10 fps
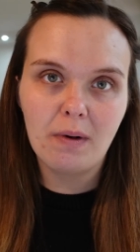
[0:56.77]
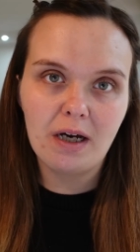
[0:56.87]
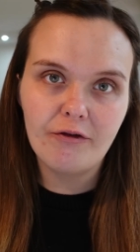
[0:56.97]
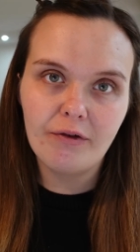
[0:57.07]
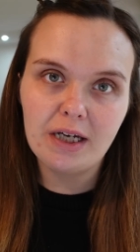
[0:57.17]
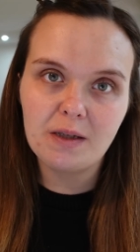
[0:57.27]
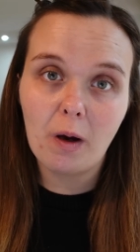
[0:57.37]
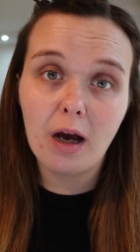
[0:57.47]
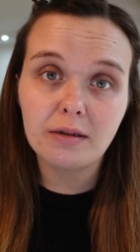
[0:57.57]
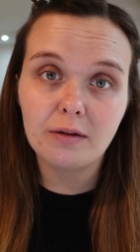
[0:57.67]
my first
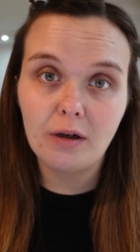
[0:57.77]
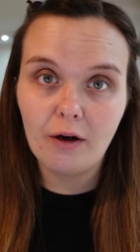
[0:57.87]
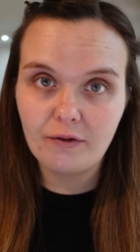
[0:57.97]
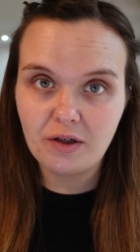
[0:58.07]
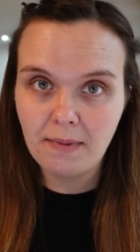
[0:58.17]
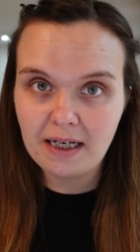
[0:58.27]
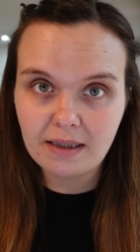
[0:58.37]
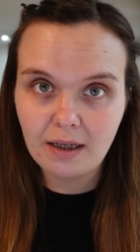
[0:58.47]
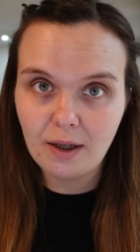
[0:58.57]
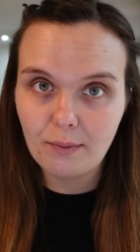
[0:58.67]
parcel of
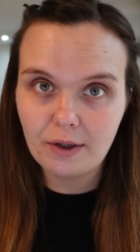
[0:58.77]
Dermatica,